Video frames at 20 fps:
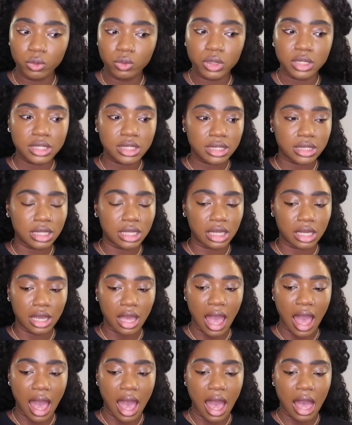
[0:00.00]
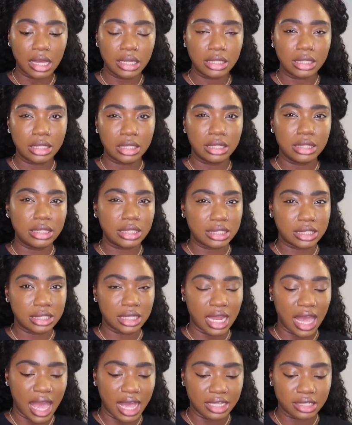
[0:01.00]
We'll see how good this
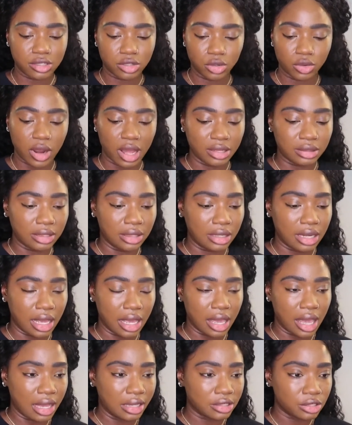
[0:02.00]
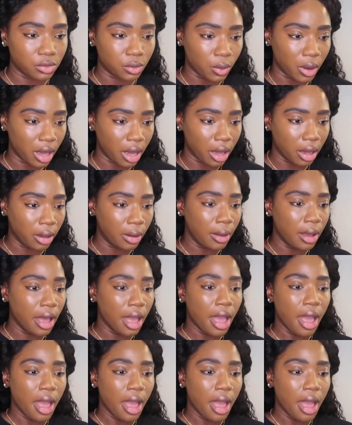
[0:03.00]
lasts throughout the day as well.